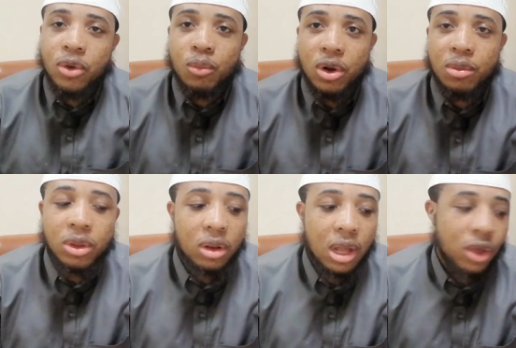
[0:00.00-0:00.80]
Assalamu
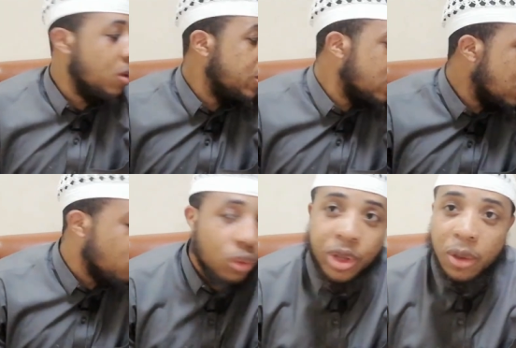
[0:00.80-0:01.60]
alaikum wa
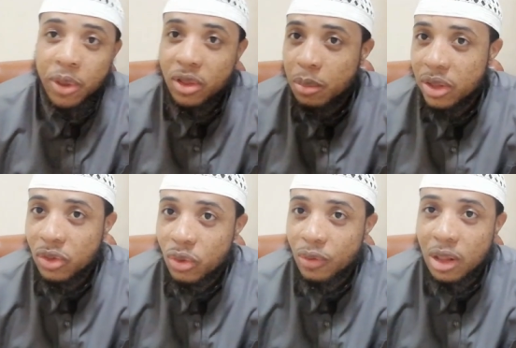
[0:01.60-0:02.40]
rahmatullahi wa barakatuh.
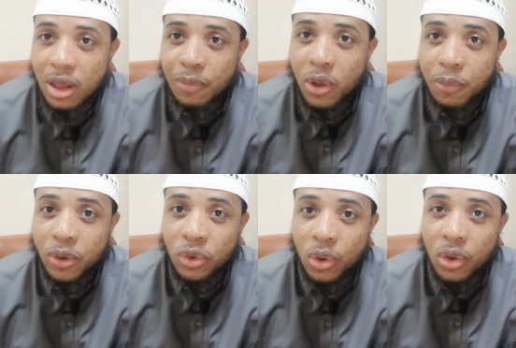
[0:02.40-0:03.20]
May the peace and blessings
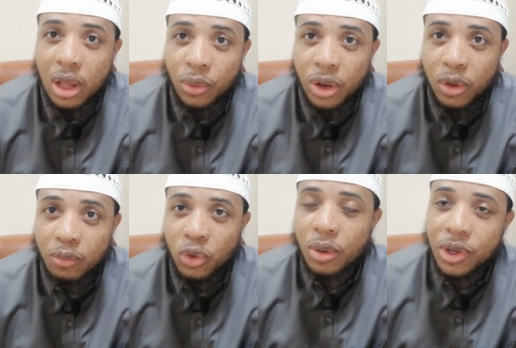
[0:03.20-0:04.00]
of Allah be upon you
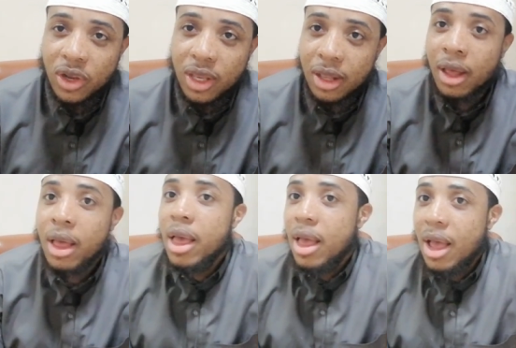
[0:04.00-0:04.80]
all, and welcome to
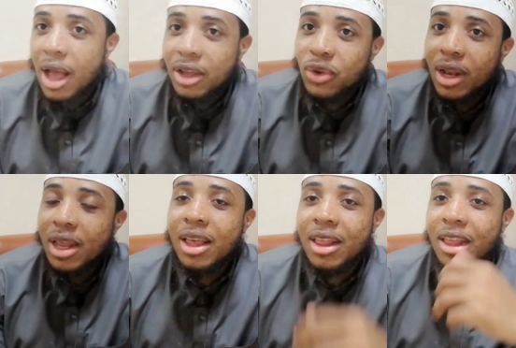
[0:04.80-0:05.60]
our channel.
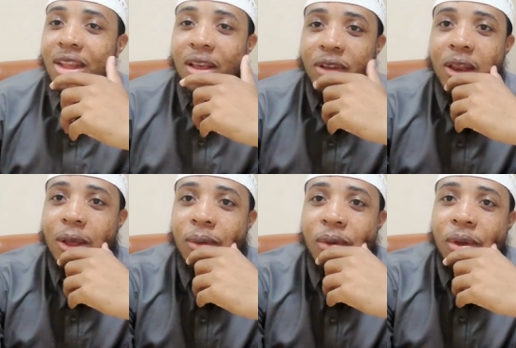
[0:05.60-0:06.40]
Actually,
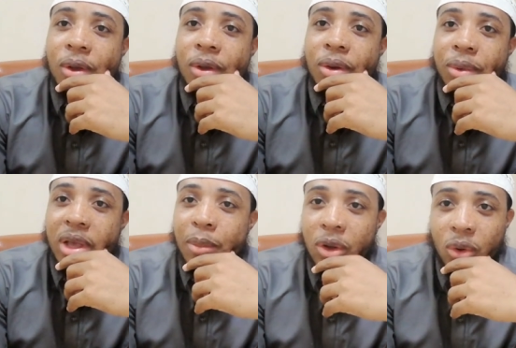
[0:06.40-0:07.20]
this evening
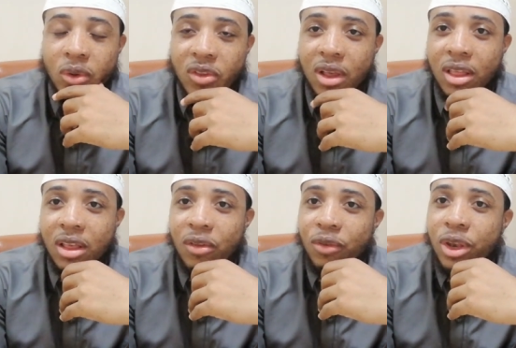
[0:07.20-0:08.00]
we came
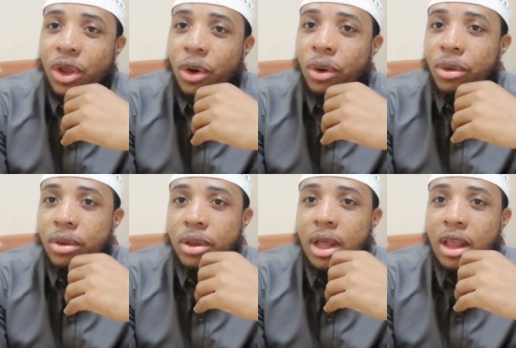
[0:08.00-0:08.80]
across this
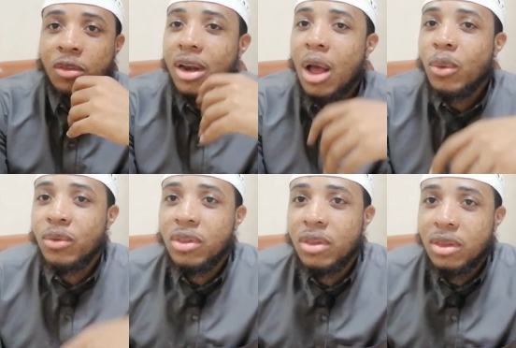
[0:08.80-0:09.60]
video that has been
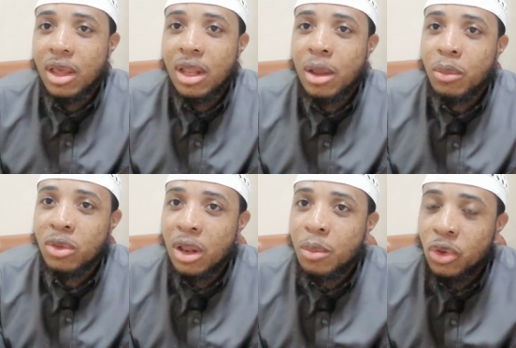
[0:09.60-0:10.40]
making
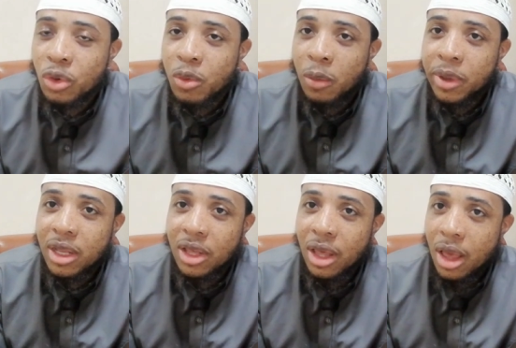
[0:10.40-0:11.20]
rounds in the
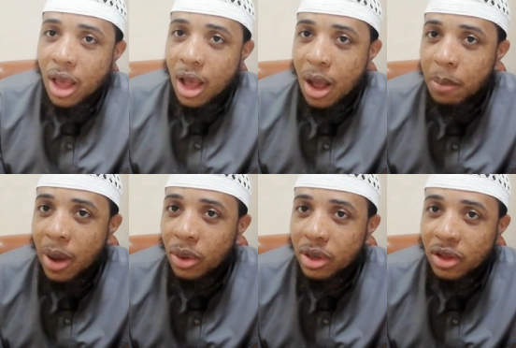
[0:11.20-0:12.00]
Muslim YouTube community